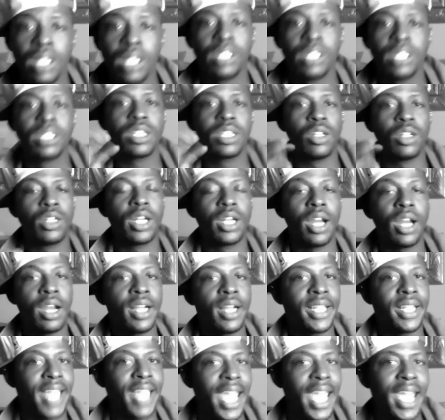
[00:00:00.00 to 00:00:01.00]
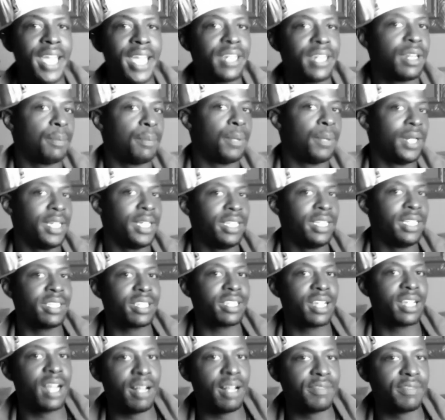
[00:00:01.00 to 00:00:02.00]
So, girl, yeah, the police
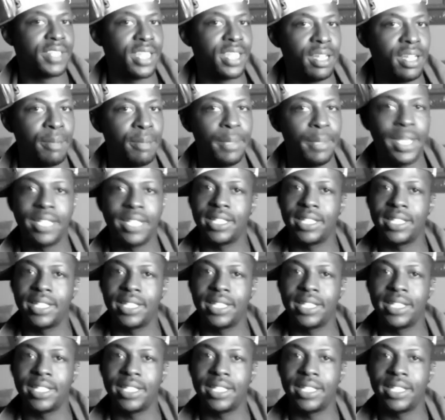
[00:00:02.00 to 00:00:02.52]
cuffs him and